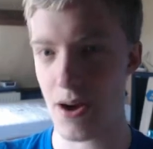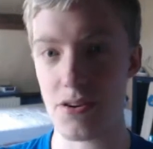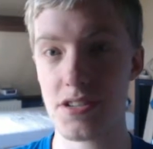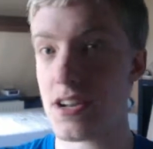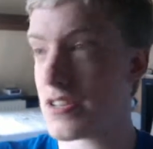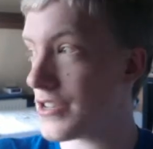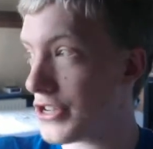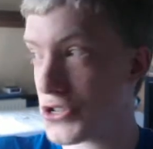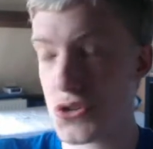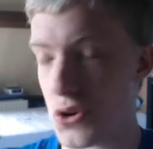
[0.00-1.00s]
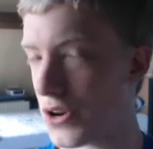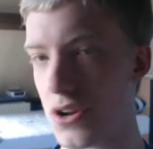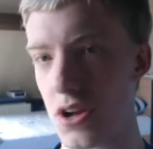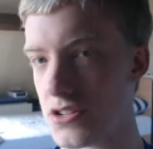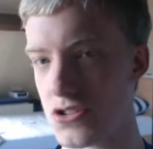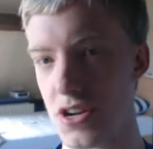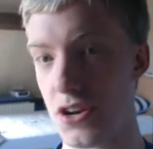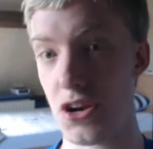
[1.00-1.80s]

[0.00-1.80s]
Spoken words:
hours because I just couldn't concentrate